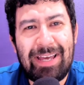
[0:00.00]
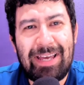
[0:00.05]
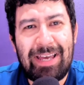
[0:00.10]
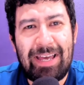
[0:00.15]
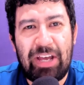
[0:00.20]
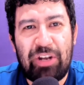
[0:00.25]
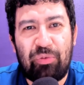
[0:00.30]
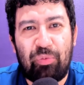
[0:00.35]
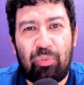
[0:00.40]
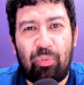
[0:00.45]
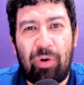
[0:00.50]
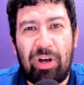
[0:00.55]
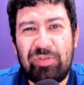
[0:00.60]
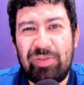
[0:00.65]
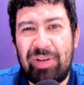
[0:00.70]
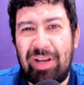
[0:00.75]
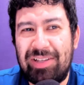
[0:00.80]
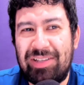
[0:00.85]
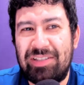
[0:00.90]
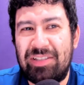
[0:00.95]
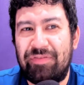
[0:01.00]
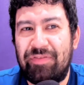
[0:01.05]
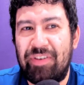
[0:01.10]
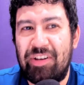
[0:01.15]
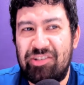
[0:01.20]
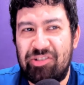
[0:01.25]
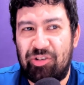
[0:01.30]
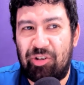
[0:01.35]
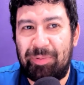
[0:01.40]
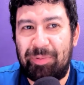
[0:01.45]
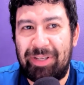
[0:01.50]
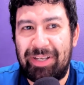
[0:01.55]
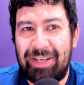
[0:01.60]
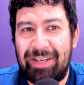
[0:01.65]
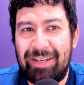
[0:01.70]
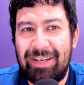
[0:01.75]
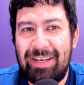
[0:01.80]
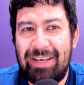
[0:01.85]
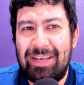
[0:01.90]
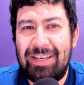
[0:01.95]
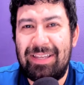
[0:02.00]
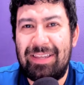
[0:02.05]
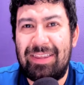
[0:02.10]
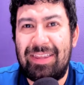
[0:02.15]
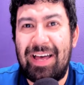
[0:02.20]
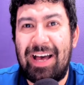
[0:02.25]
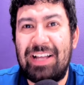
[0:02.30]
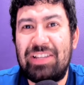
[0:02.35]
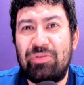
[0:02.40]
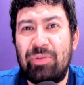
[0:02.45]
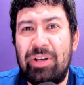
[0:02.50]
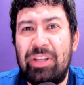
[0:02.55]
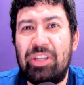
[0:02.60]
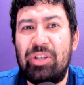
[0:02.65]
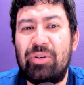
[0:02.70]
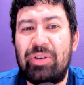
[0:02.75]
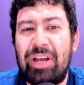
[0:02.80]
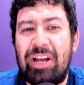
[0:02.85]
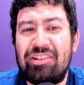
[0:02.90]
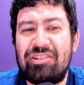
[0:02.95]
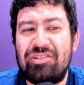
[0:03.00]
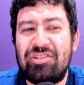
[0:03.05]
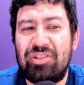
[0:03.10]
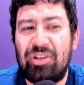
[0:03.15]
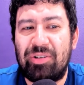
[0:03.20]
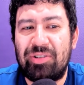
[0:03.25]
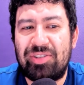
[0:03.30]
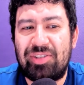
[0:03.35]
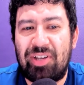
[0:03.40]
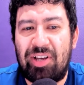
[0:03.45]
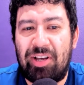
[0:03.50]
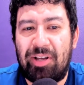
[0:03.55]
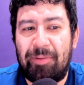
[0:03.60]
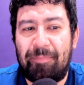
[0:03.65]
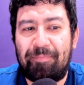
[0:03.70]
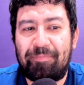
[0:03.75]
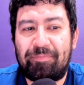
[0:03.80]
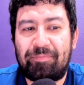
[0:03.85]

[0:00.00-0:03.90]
And once we got to divisional play, that's when Lukas Dostal